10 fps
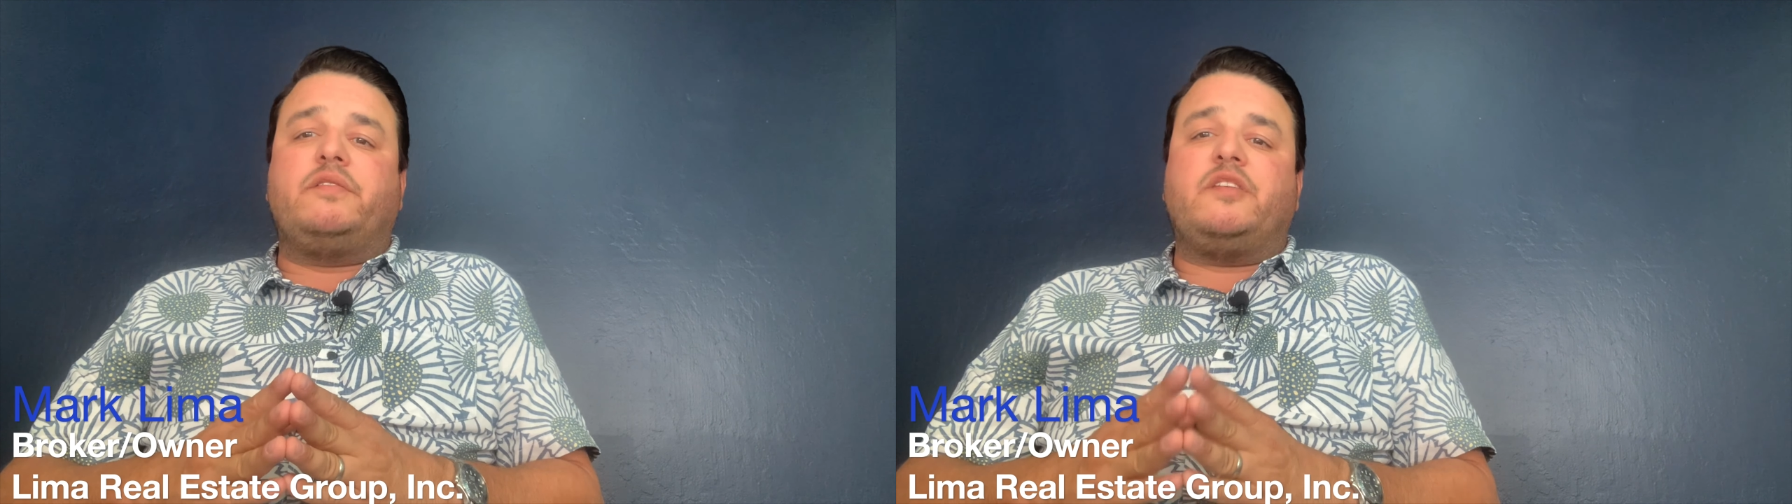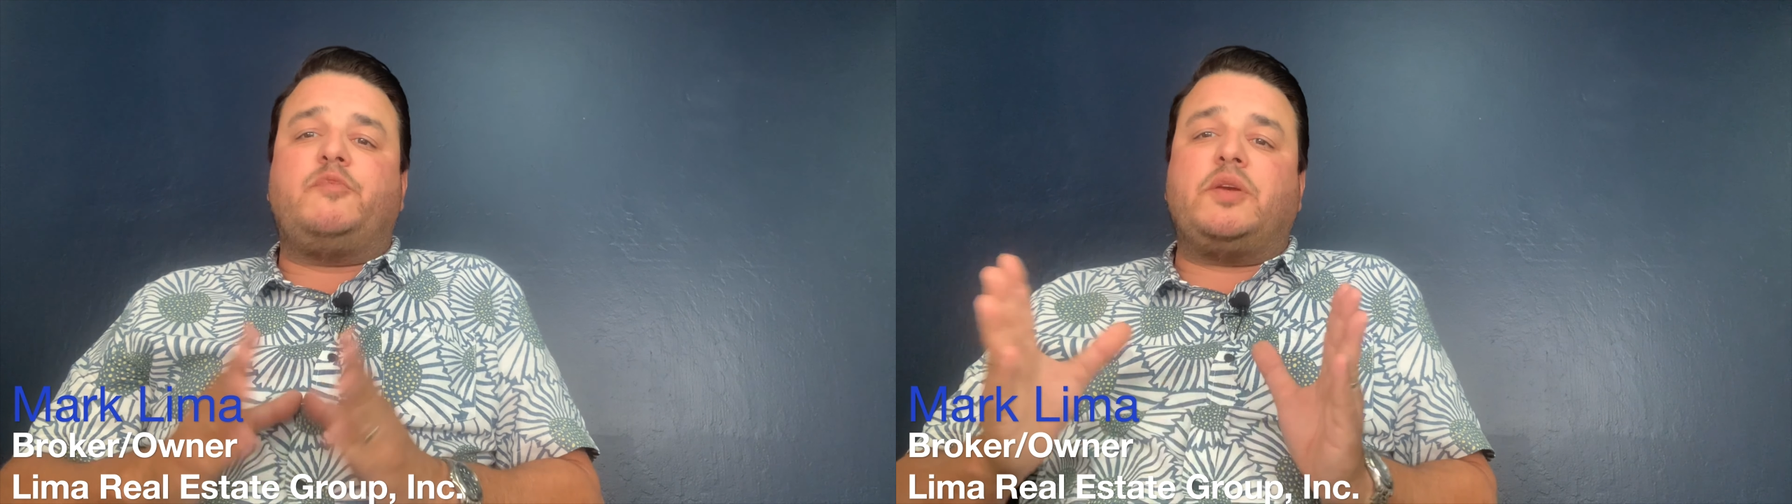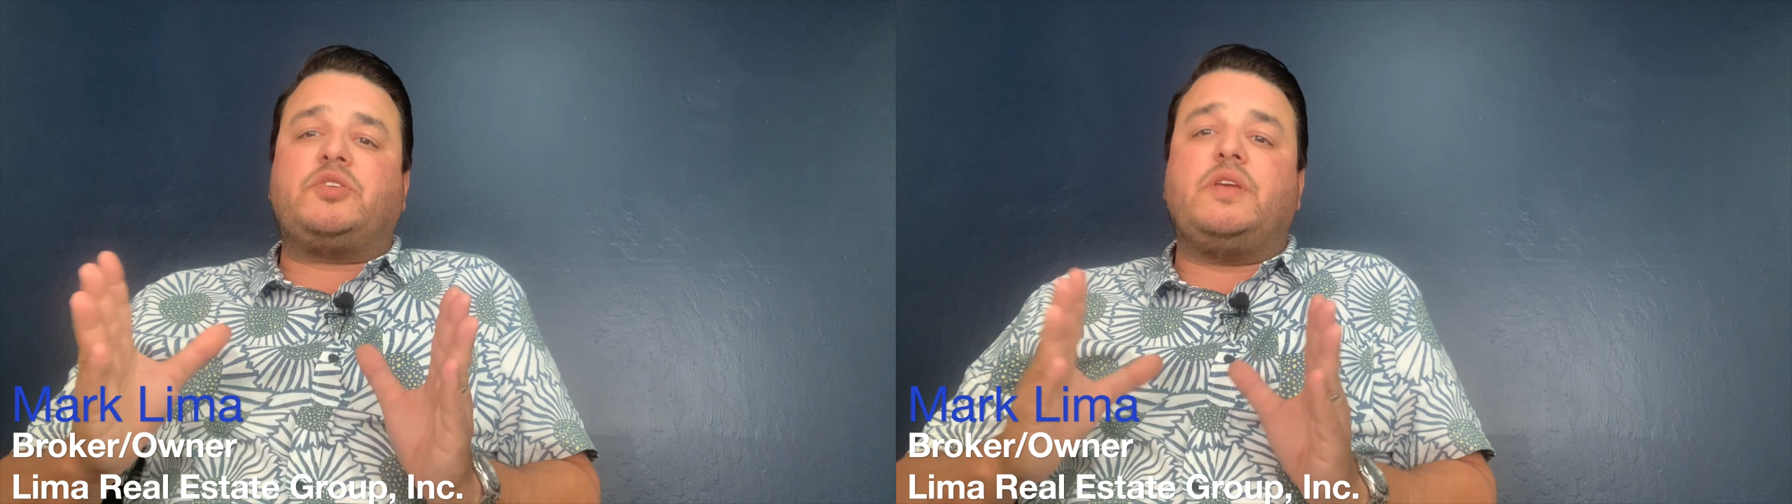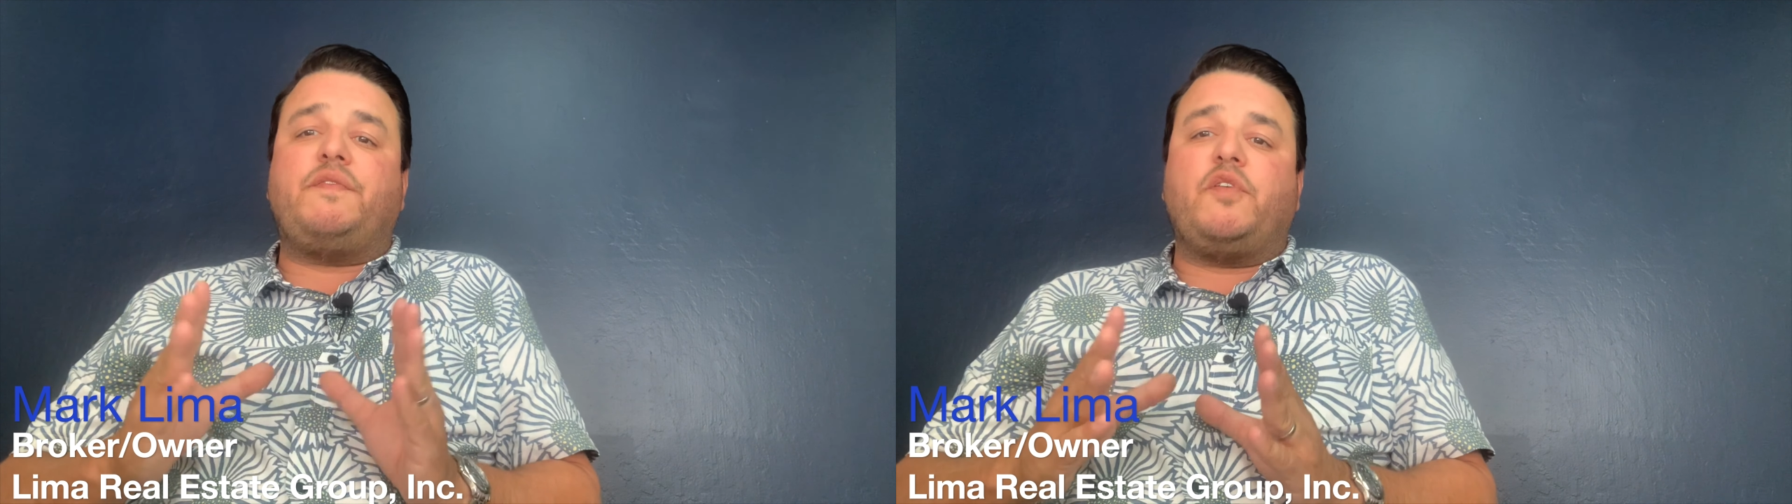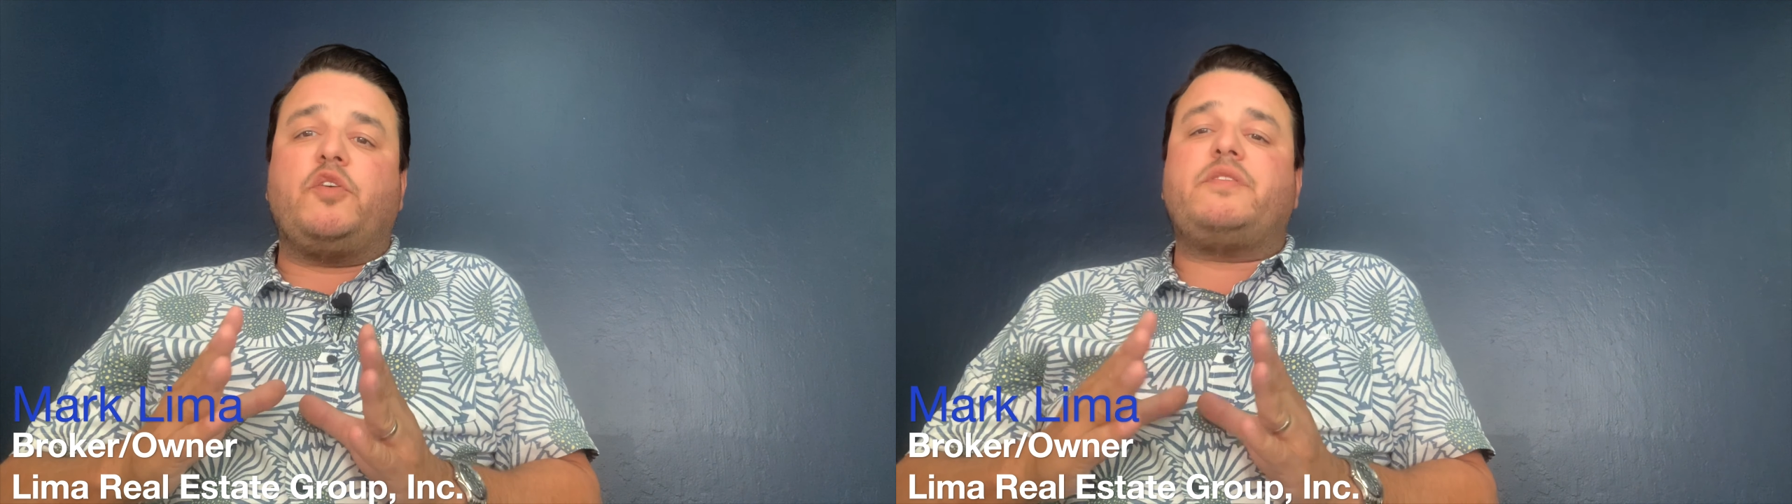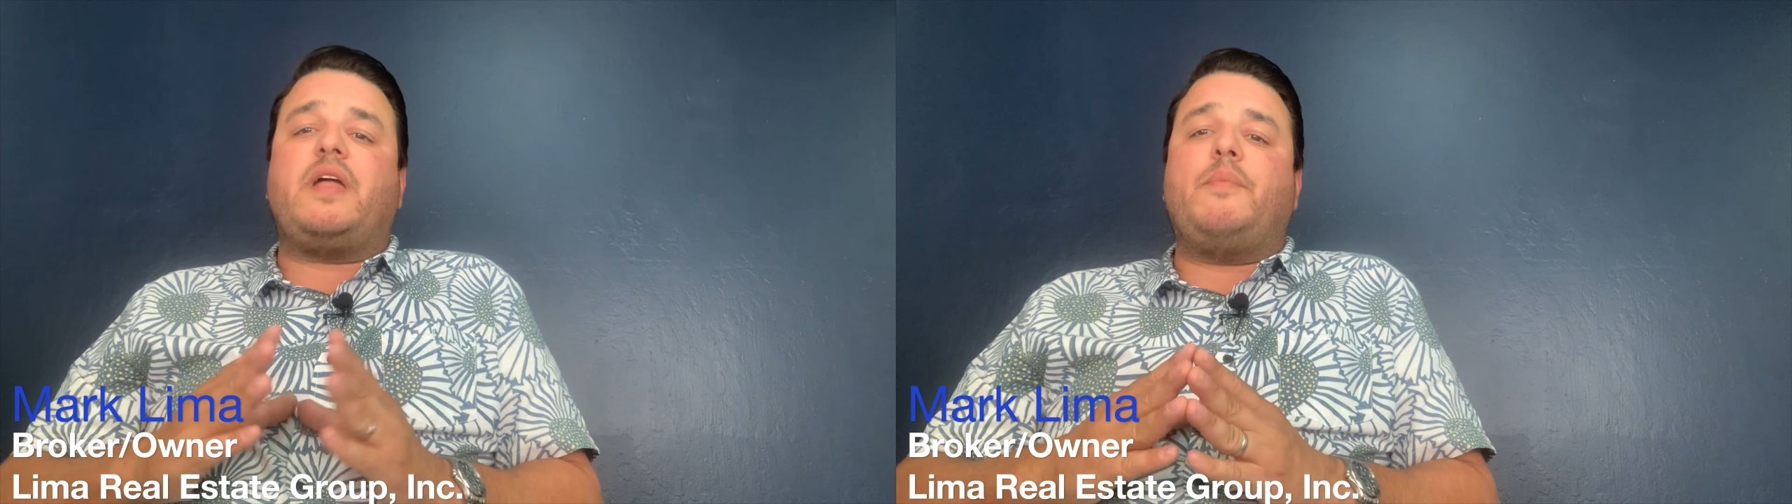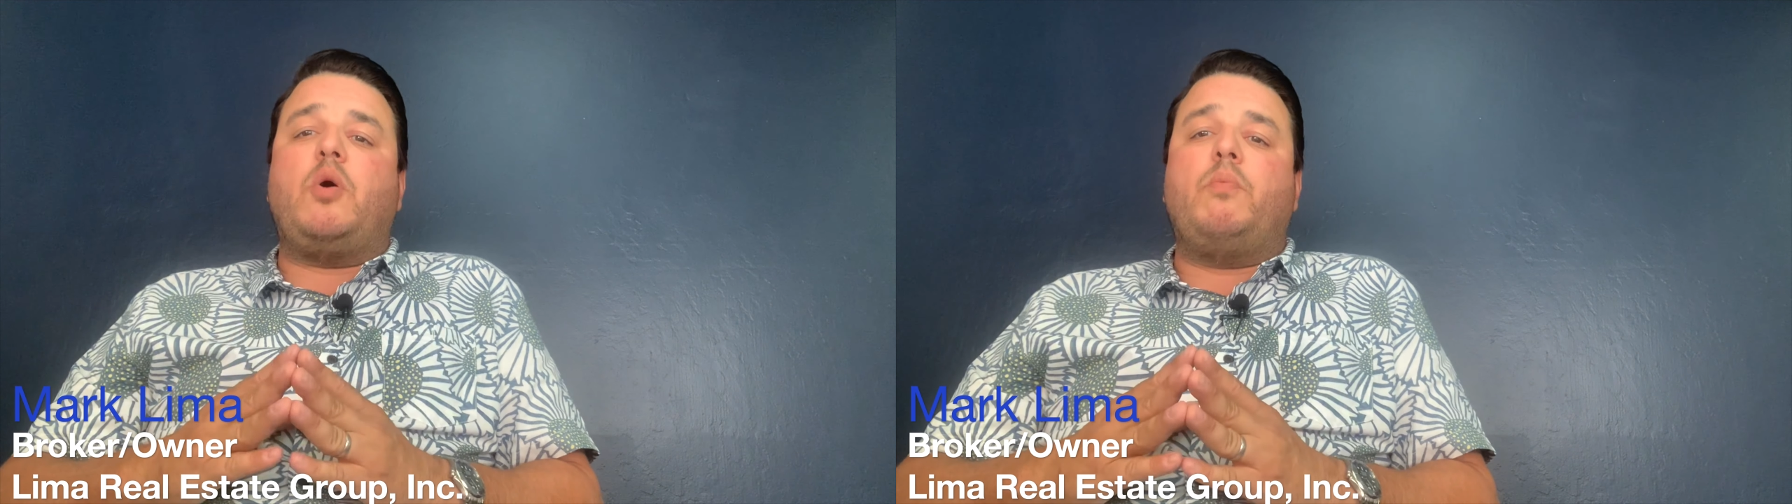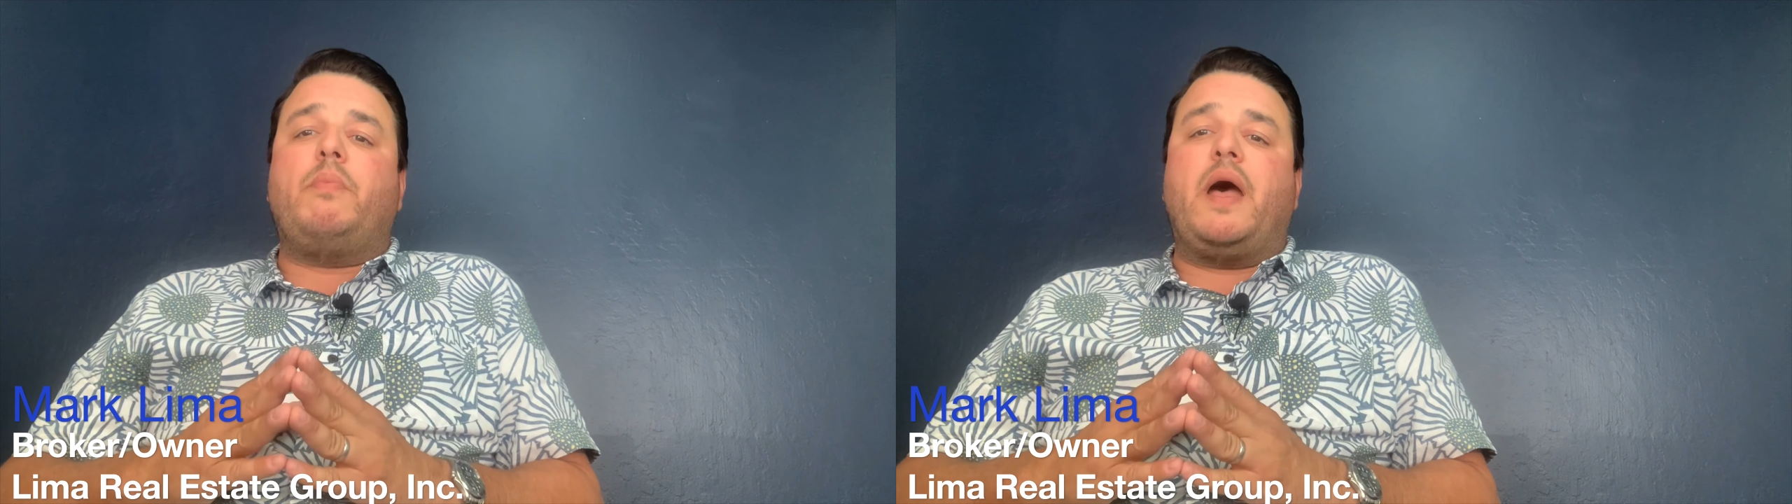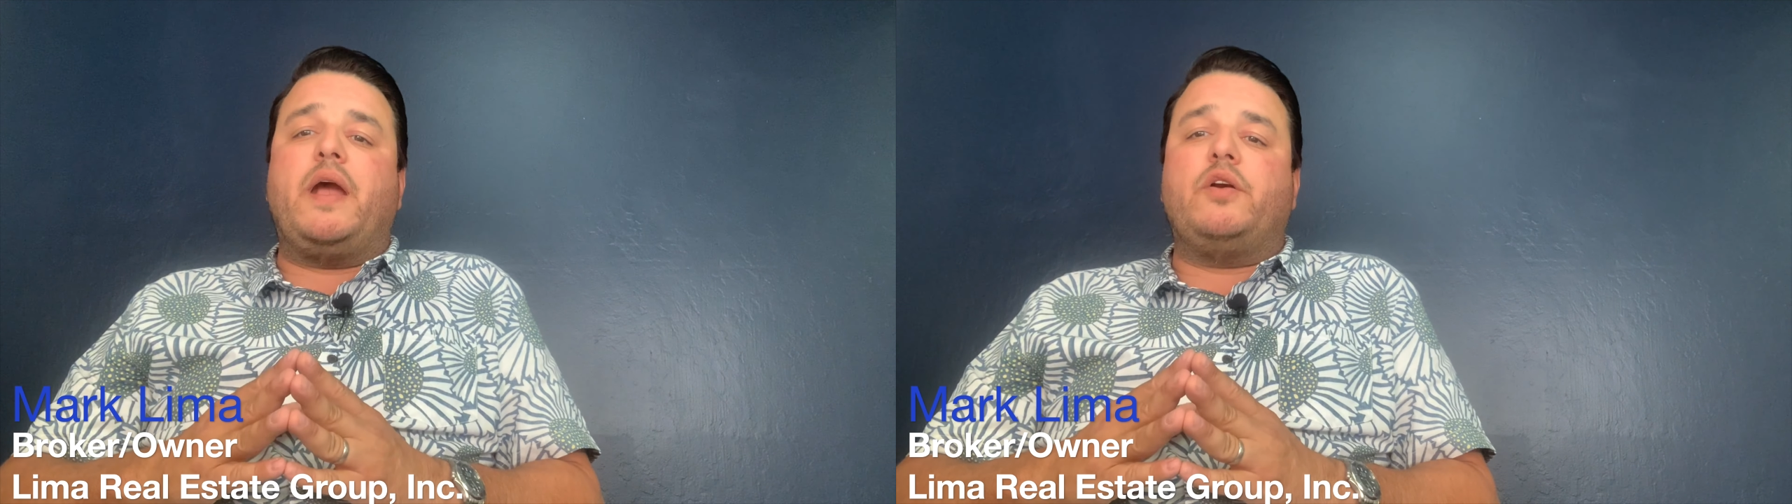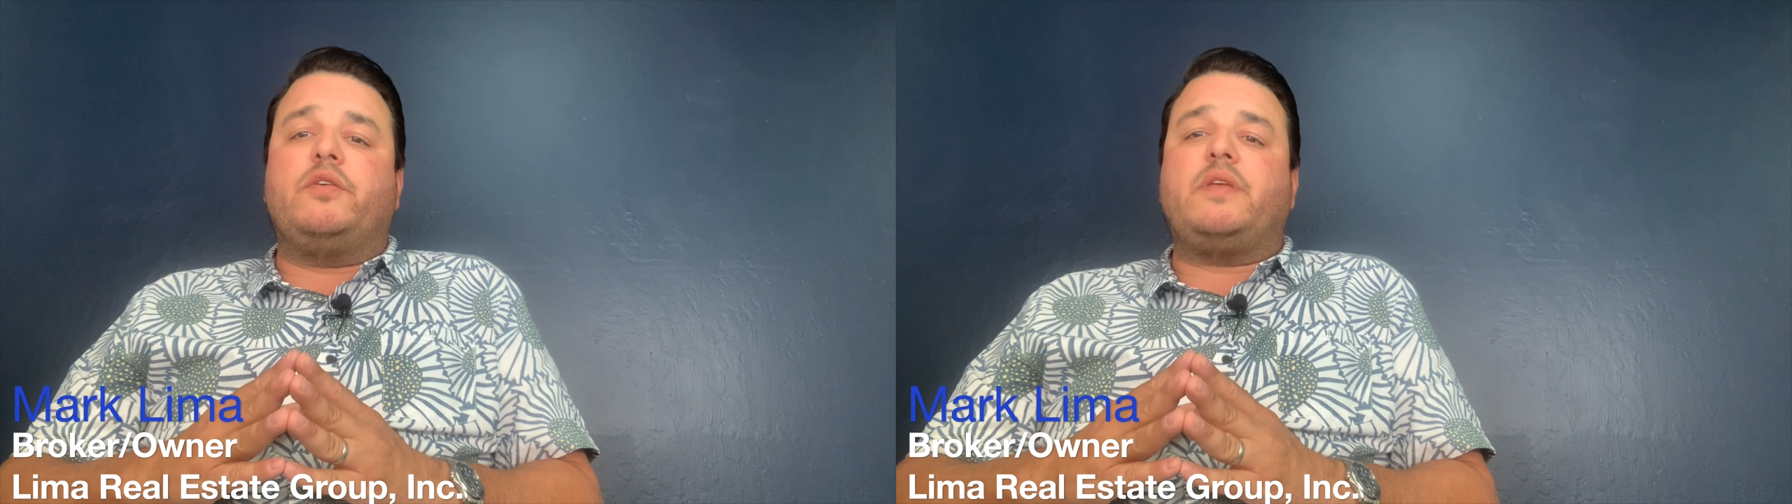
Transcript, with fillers: especially first-time home buyers,